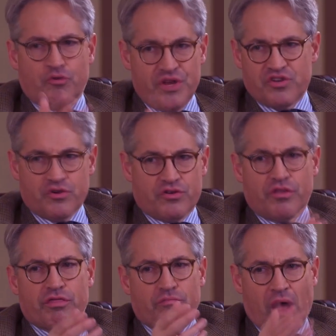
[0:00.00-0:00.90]
creature
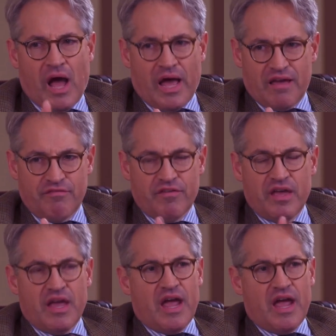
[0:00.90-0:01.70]
to thrive,